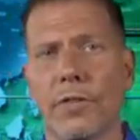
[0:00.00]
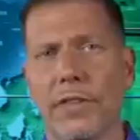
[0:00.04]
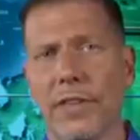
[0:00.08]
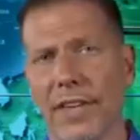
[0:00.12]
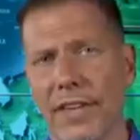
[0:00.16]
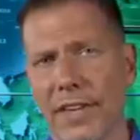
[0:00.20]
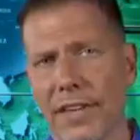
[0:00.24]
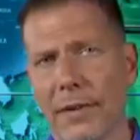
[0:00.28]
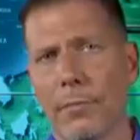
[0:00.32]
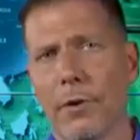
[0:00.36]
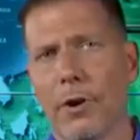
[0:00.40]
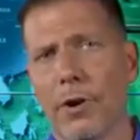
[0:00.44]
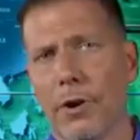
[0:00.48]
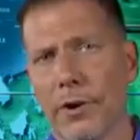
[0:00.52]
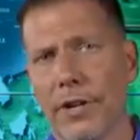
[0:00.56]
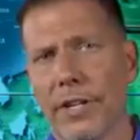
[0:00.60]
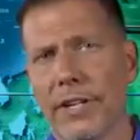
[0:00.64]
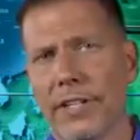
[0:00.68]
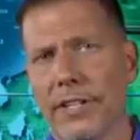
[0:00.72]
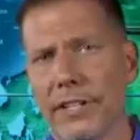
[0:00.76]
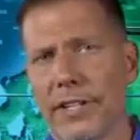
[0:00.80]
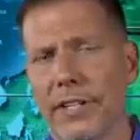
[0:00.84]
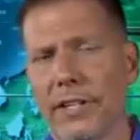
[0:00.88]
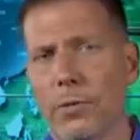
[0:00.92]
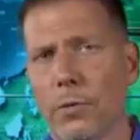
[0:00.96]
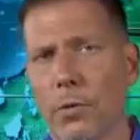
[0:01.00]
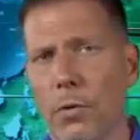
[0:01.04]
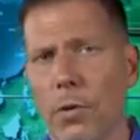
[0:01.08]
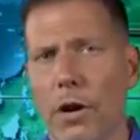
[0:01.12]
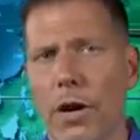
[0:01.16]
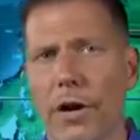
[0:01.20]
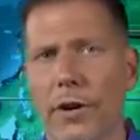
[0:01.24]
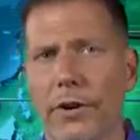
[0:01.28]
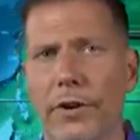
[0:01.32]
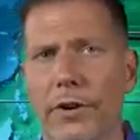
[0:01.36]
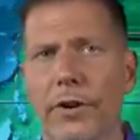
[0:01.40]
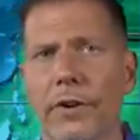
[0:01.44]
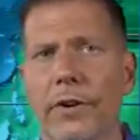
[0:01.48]
the MRET
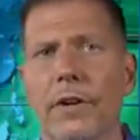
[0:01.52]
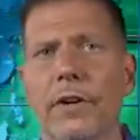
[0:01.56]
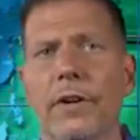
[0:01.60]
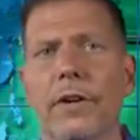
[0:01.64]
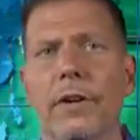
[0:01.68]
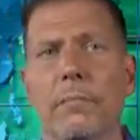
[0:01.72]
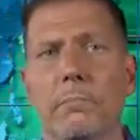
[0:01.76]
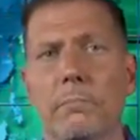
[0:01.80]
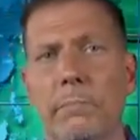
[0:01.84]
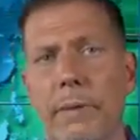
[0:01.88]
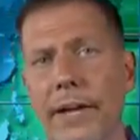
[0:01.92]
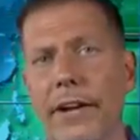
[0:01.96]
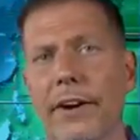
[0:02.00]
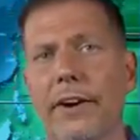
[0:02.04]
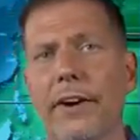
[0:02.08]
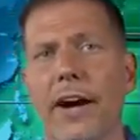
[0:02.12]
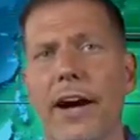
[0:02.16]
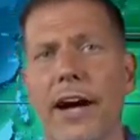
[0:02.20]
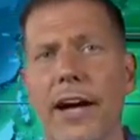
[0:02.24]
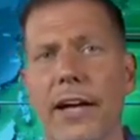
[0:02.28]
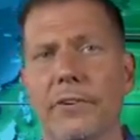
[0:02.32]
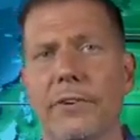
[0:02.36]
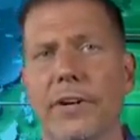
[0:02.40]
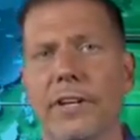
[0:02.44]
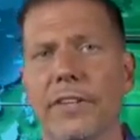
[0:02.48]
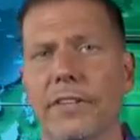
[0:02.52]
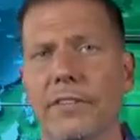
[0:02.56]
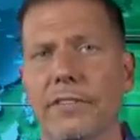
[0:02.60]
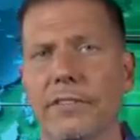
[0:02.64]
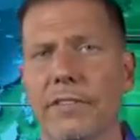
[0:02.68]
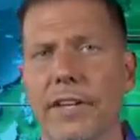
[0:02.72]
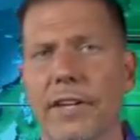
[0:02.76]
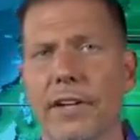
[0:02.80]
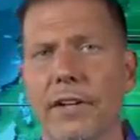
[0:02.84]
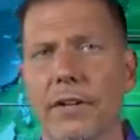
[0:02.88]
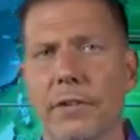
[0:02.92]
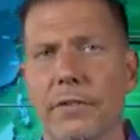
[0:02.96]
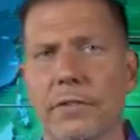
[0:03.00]
water, better hydrate the
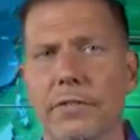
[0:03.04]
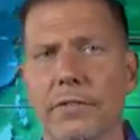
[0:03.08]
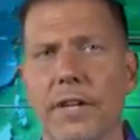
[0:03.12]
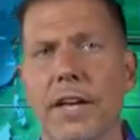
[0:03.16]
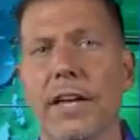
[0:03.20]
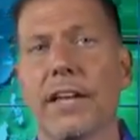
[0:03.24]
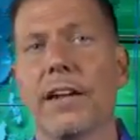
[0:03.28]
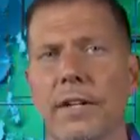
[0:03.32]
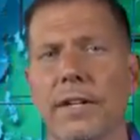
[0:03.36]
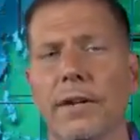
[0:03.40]
cells.